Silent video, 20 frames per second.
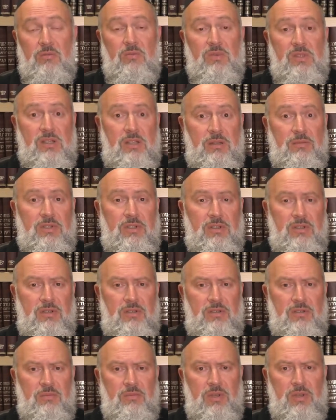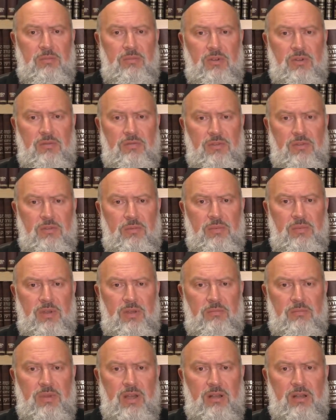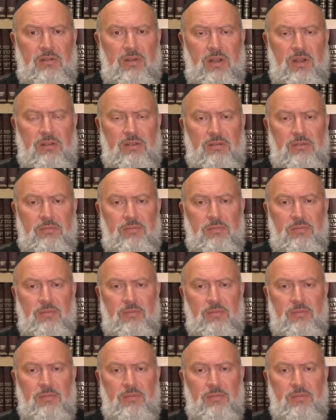was limited to people of European background.